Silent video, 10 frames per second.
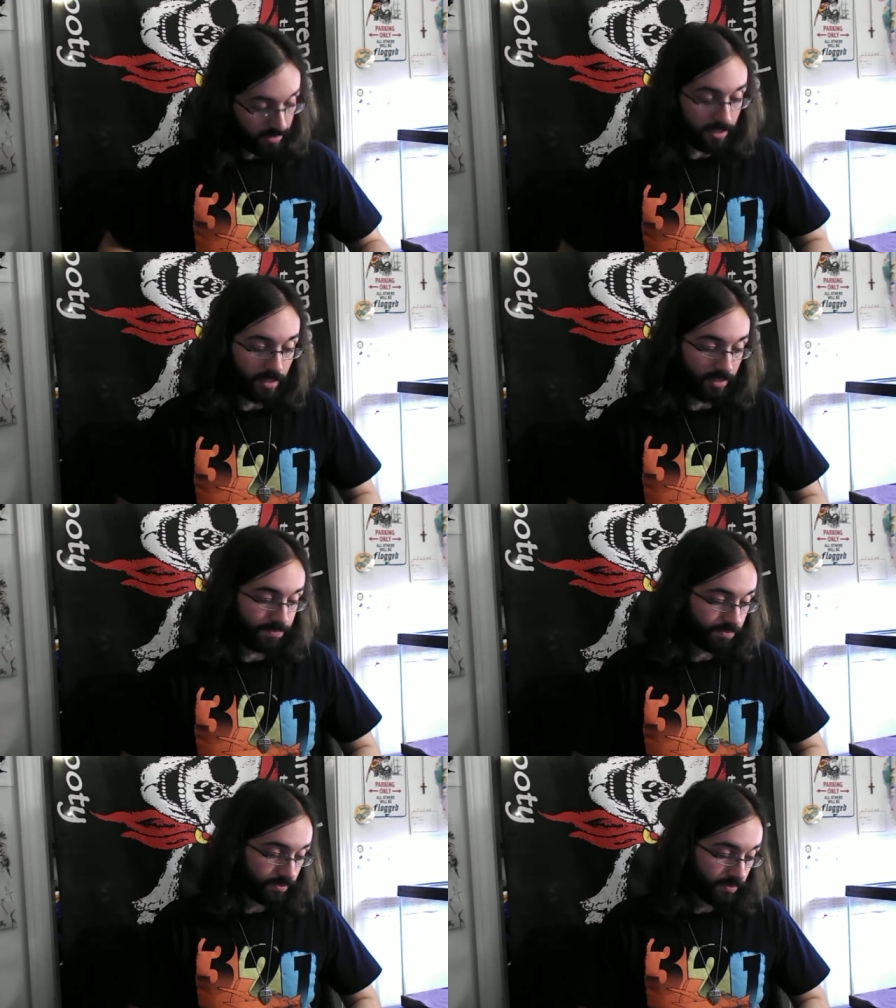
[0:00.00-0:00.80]
To
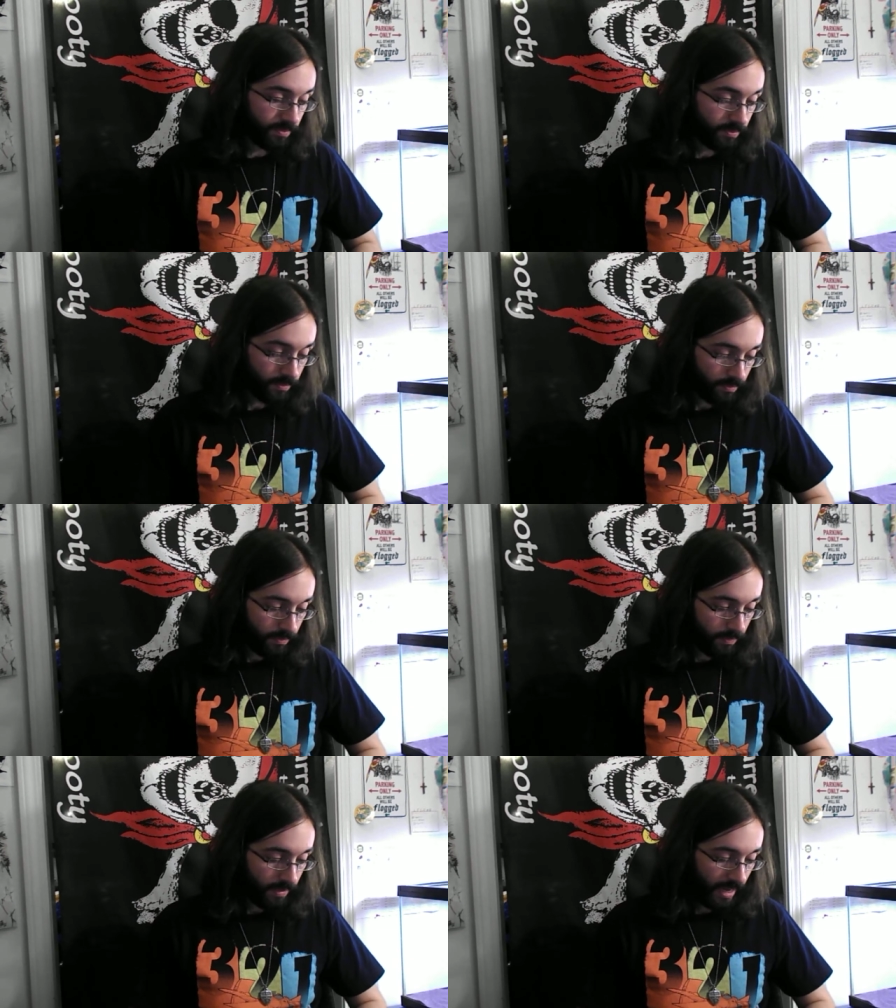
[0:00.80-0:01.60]

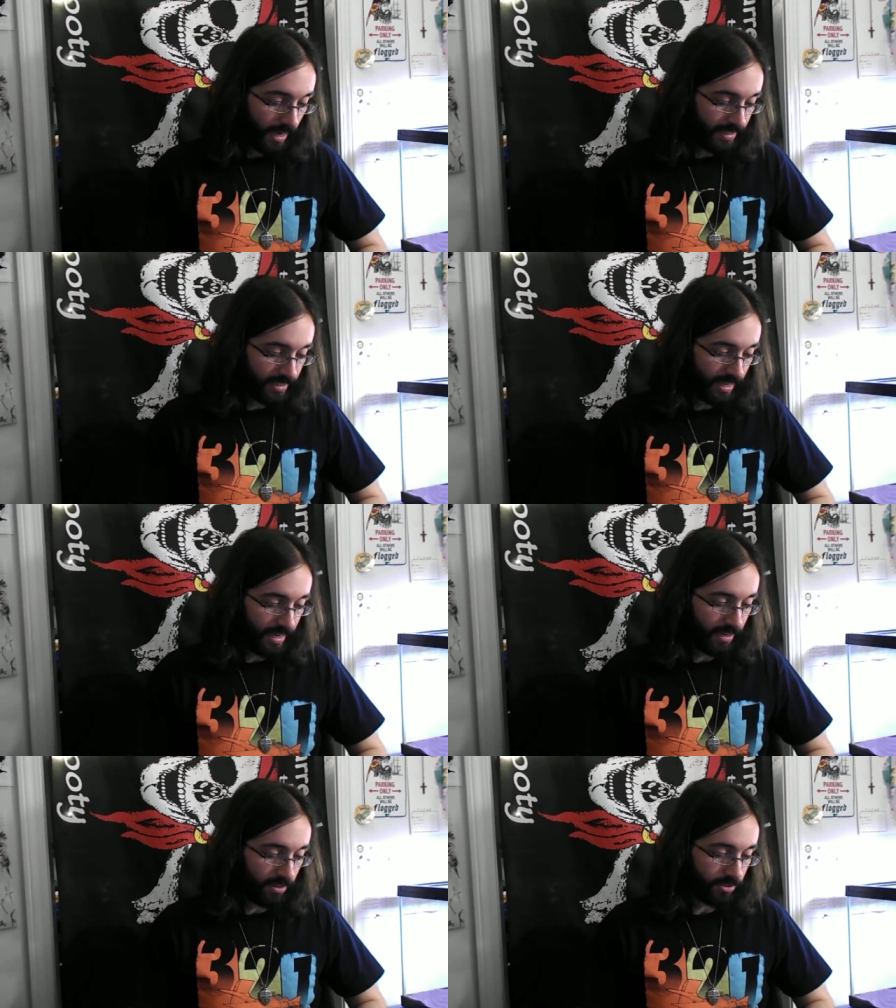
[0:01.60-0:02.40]
add to
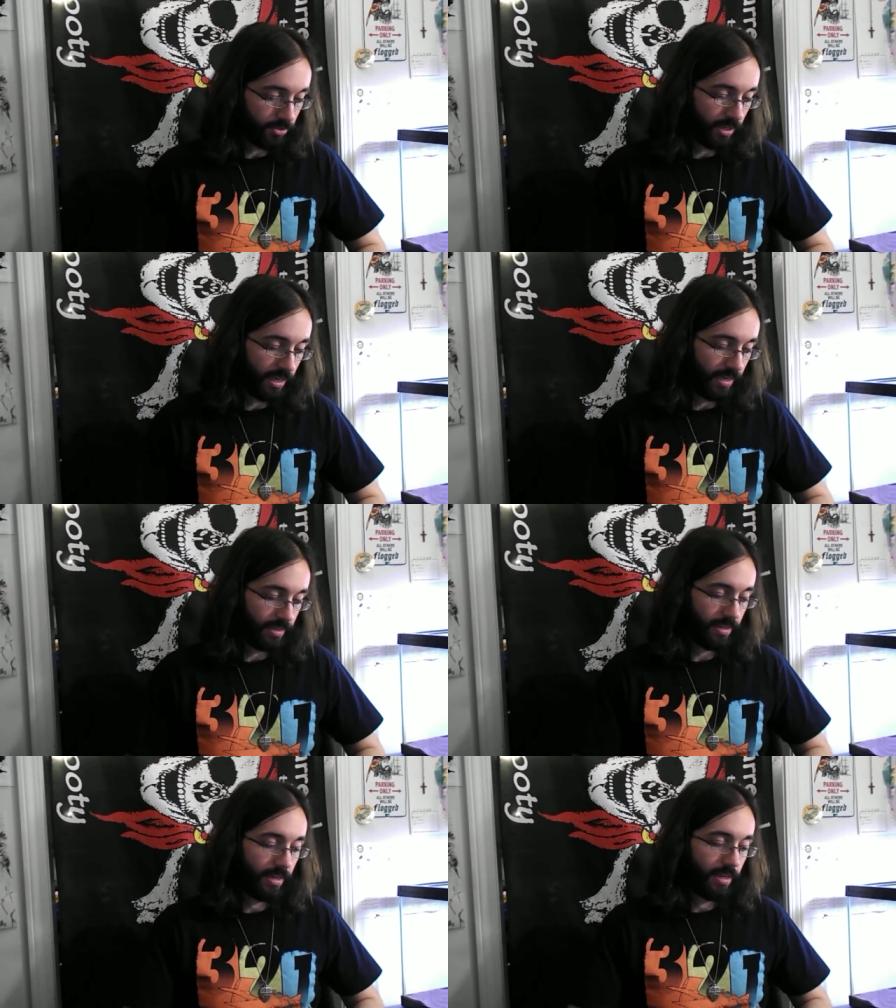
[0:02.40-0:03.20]
that, I also
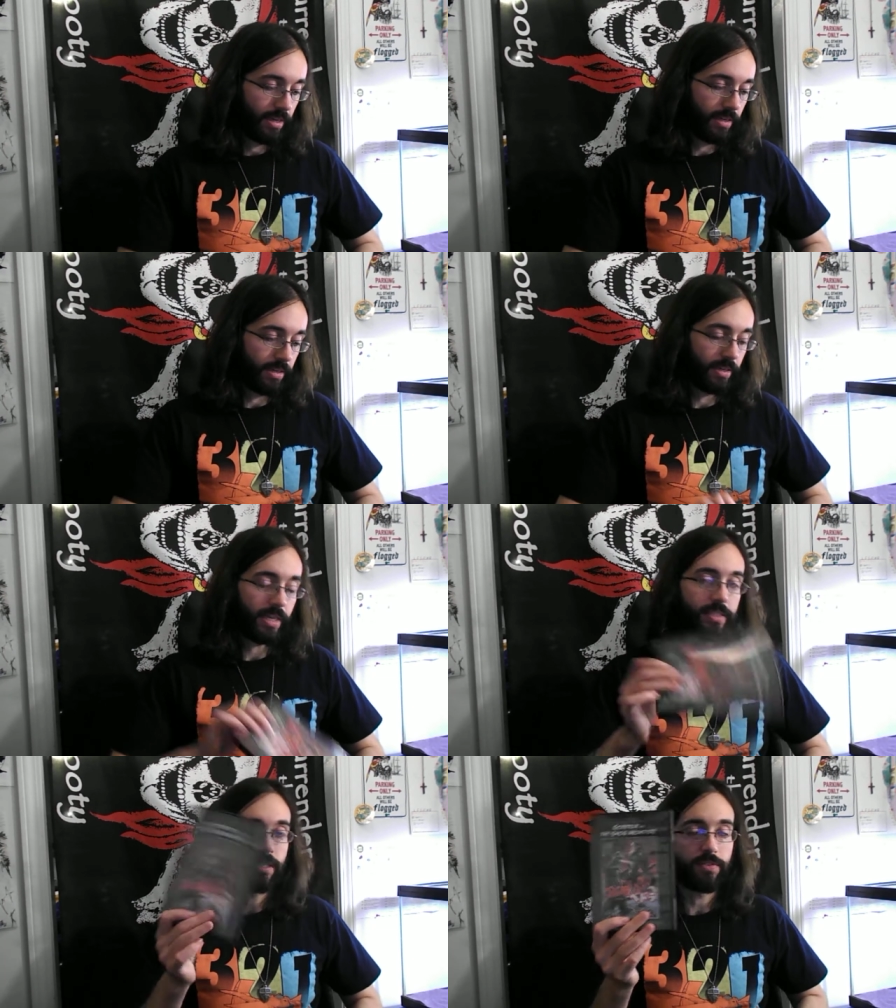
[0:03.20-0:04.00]
got
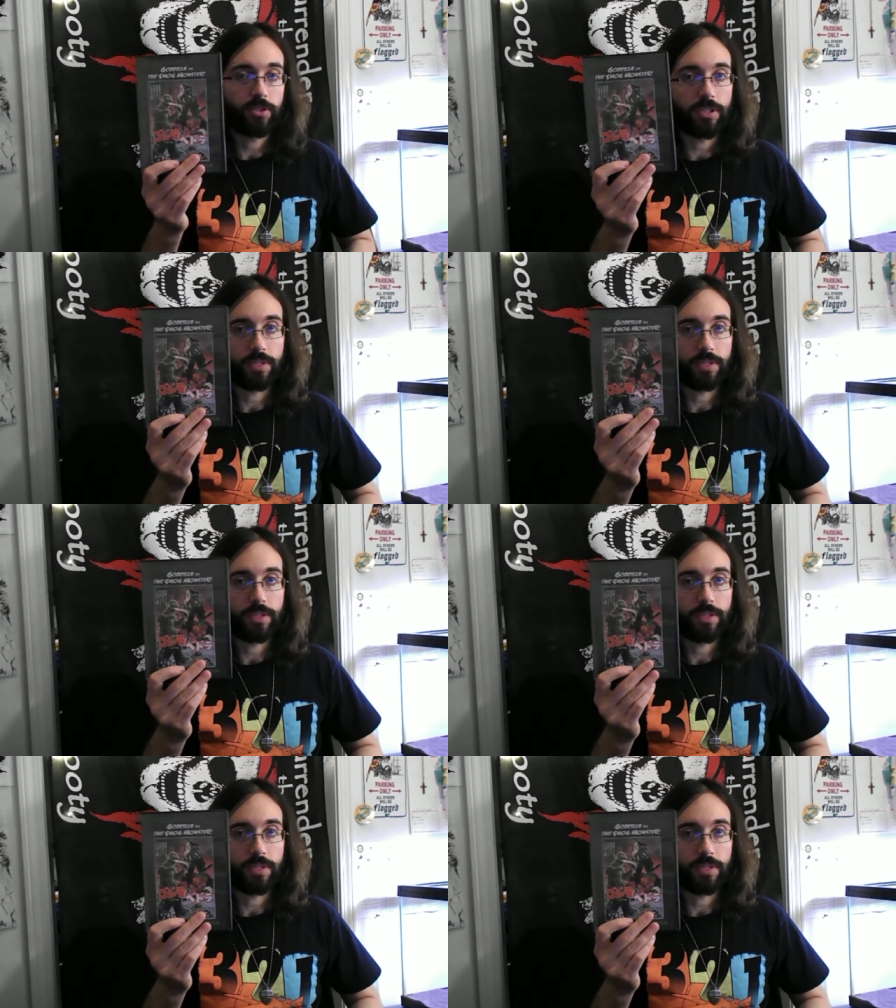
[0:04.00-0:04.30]
Godzilla vs.